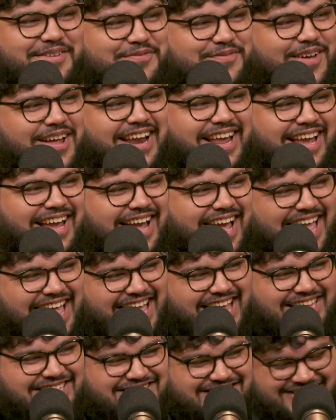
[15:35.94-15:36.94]
funny.
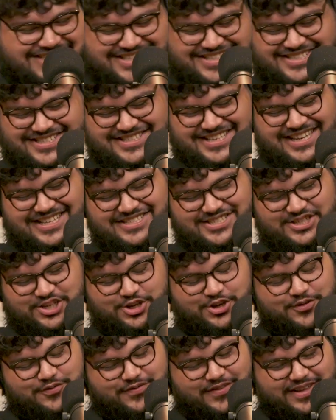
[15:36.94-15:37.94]
It's just, it's
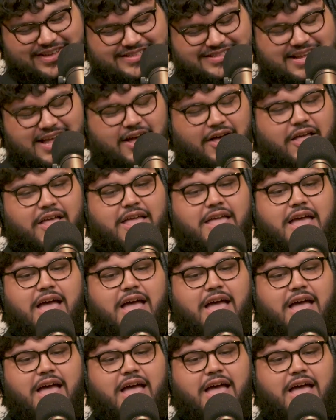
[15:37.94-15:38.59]
goofy as hell.